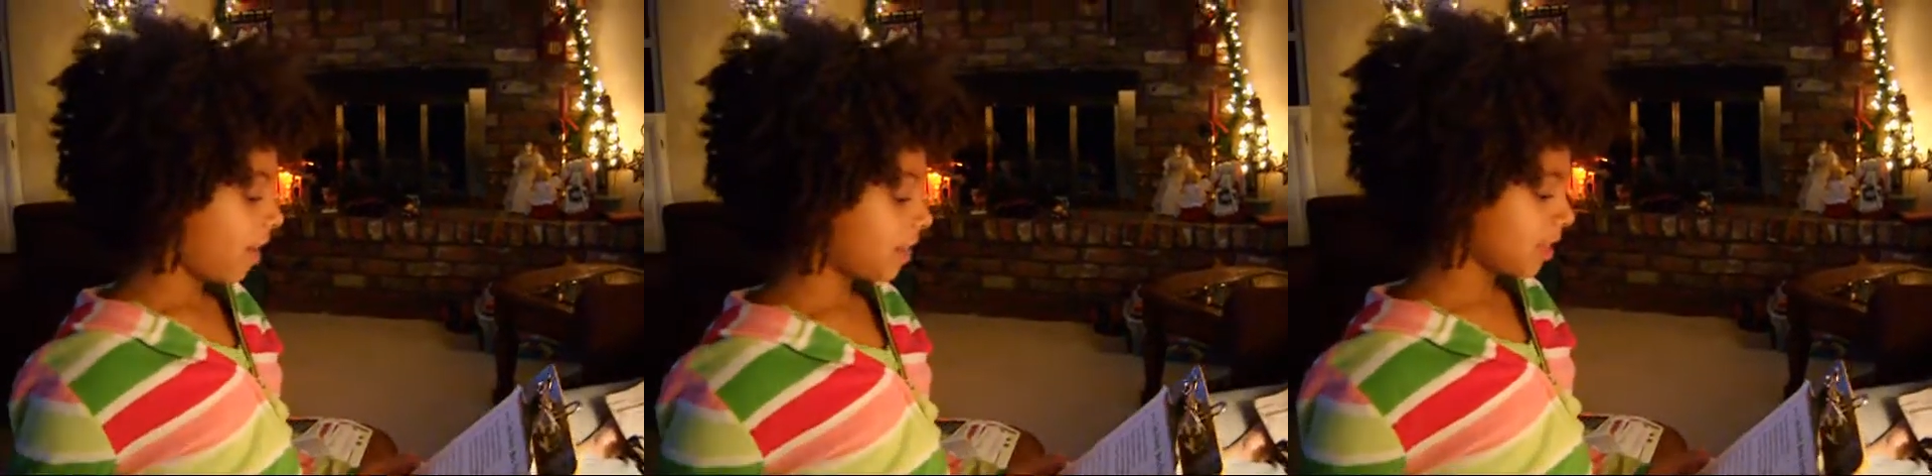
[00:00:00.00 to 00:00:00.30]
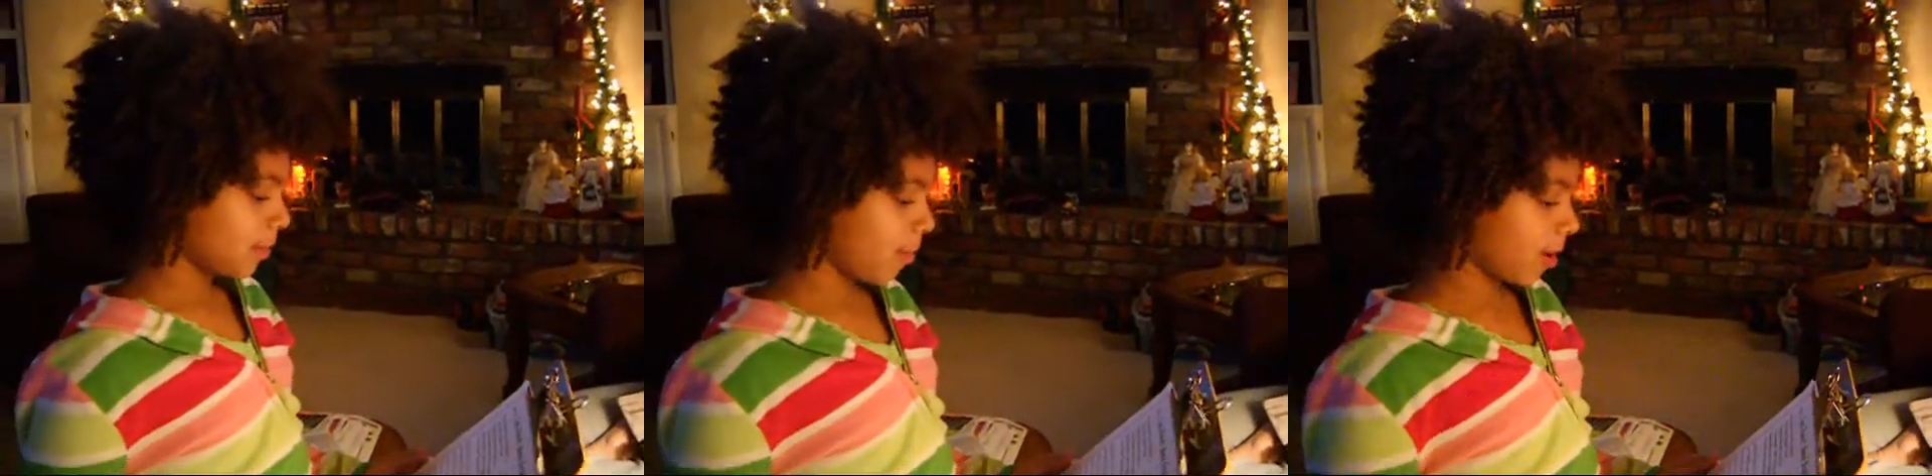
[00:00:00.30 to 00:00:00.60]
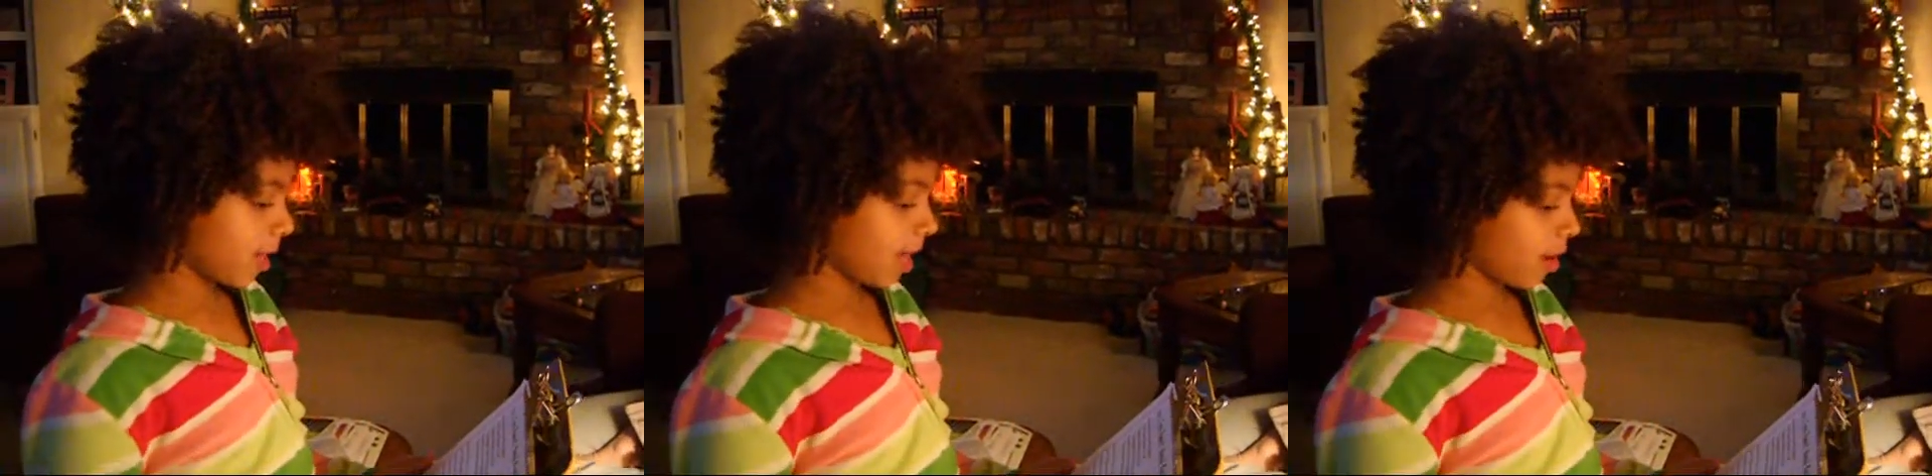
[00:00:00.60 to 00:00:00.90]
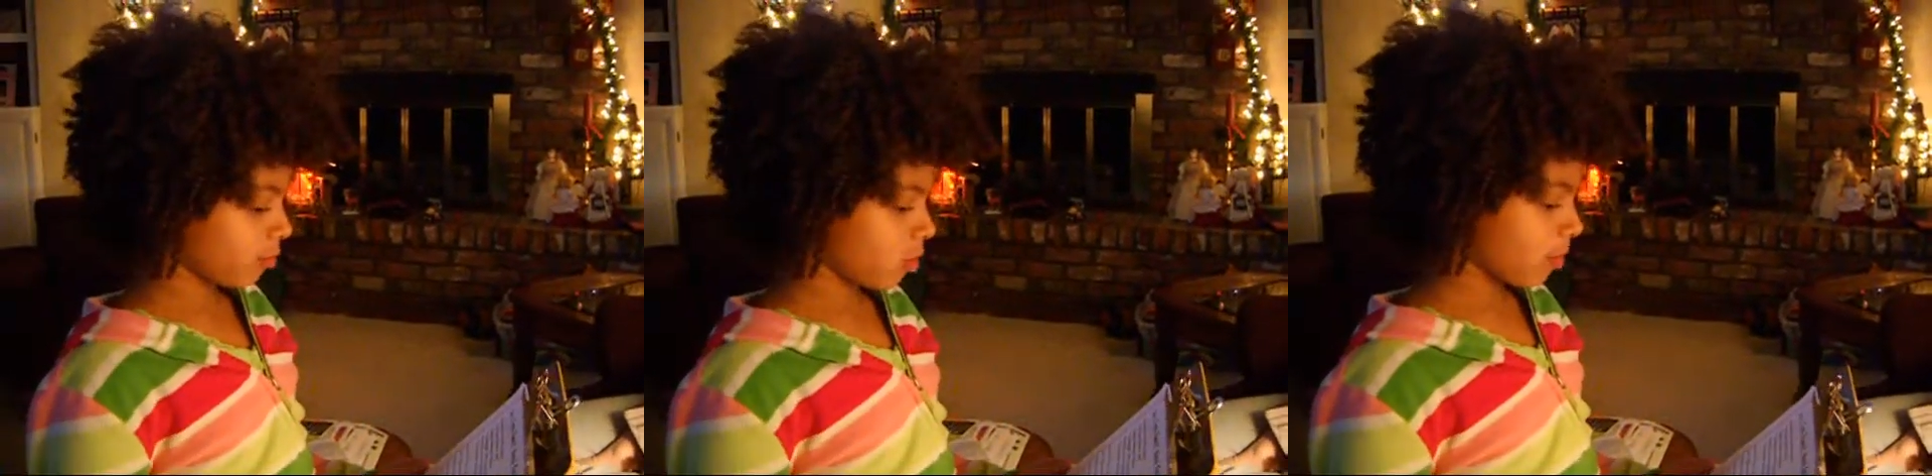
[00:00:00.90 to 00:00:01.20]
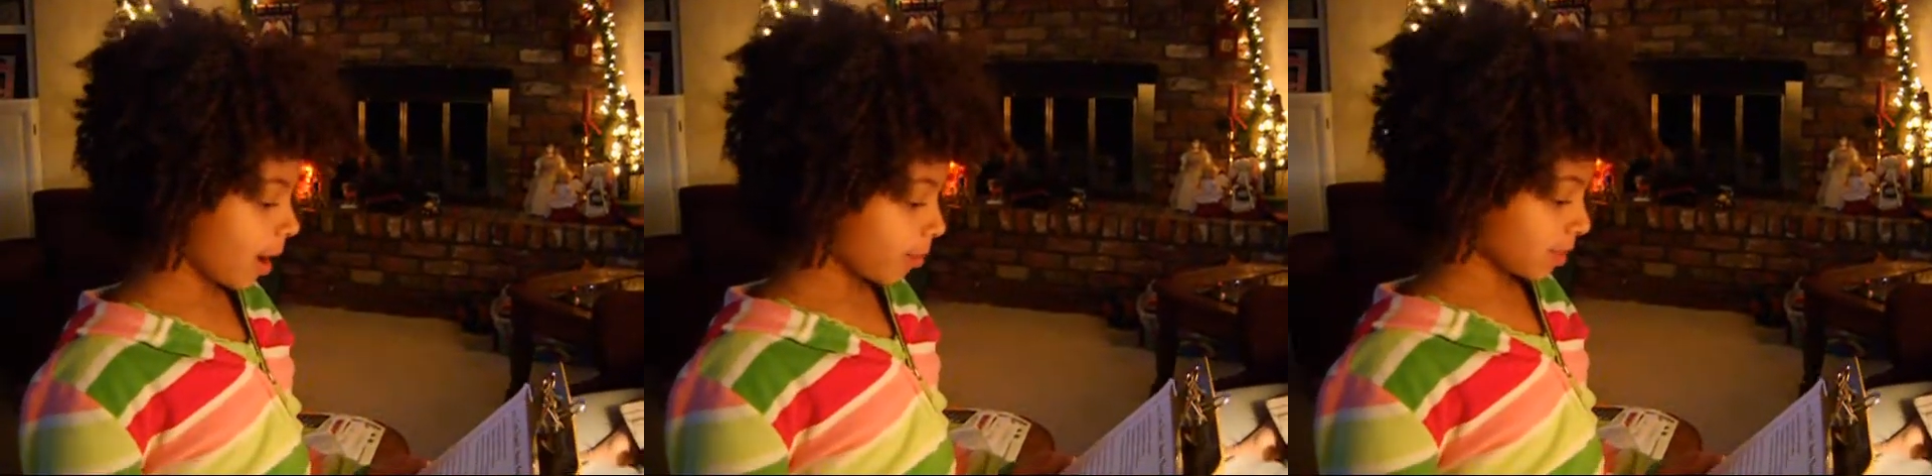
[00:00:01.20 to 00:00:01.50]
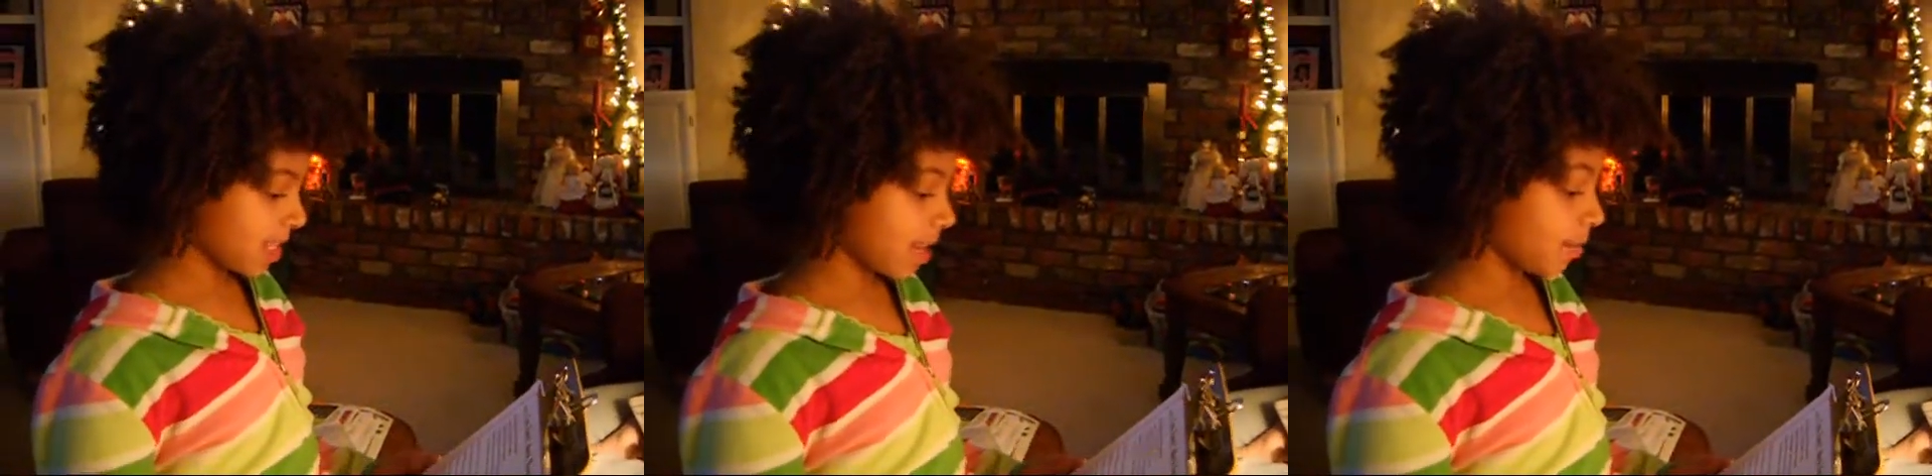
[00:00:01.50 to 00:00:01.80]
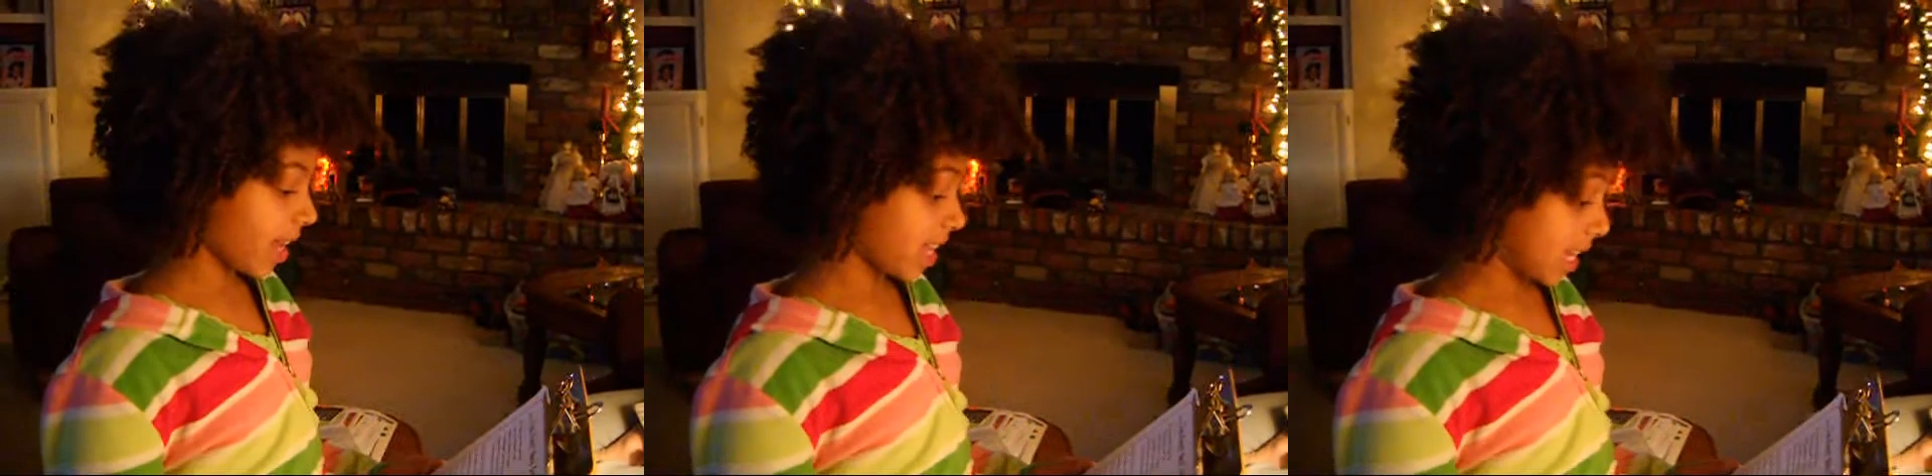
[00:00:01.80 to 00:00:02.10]
This morning, a robot was in
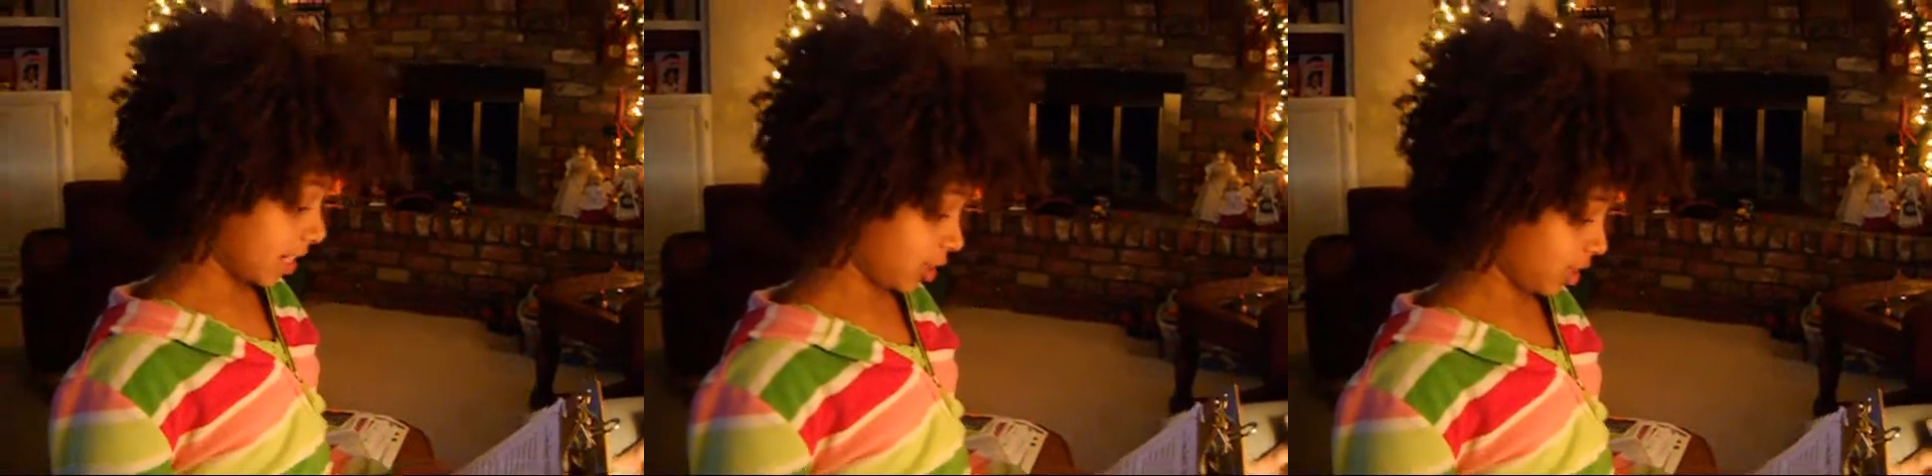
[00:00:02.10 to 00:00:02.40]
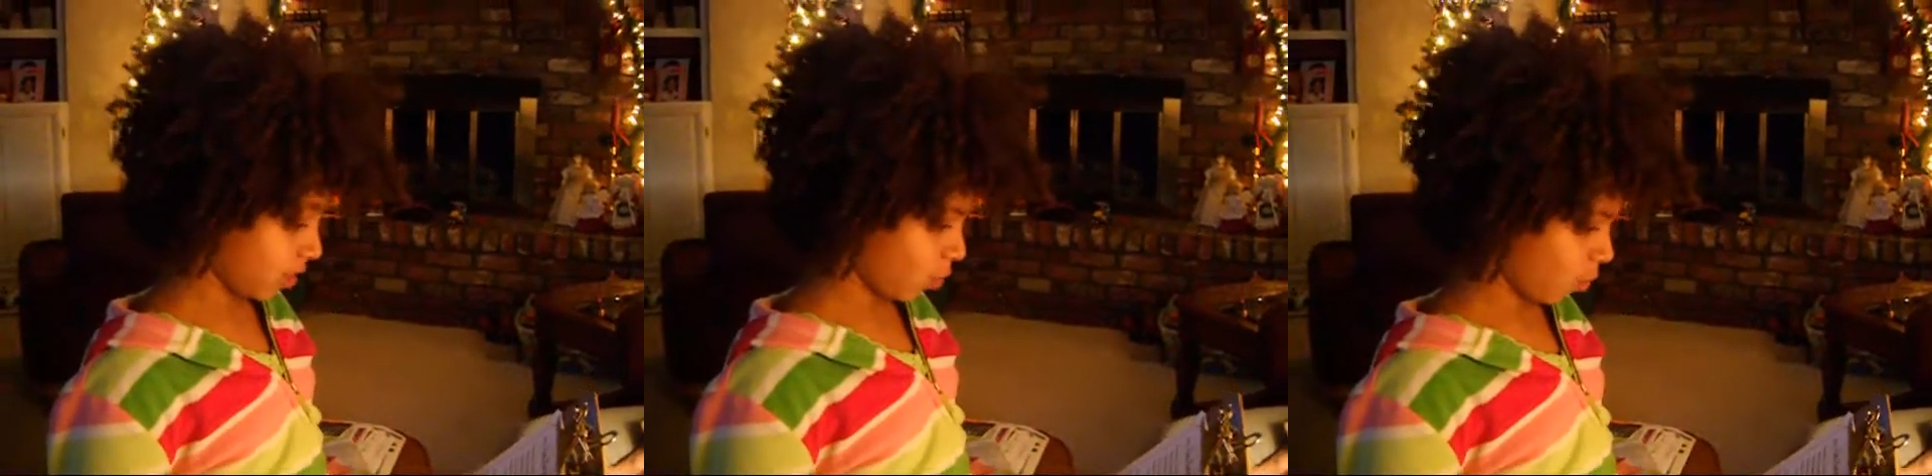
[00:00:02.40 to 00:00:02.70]
my kitchen.